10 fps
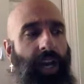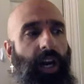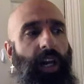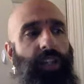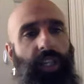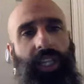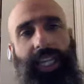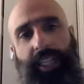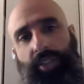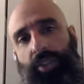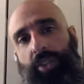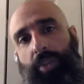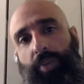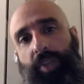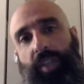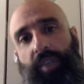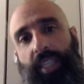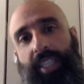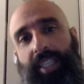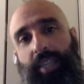other lectures the
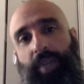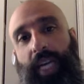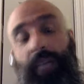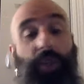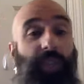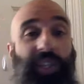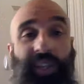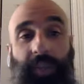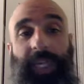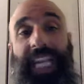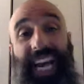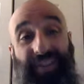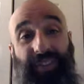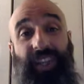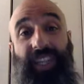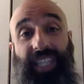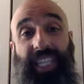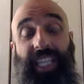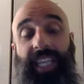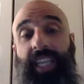previously, right, when we talked about
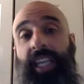Afghani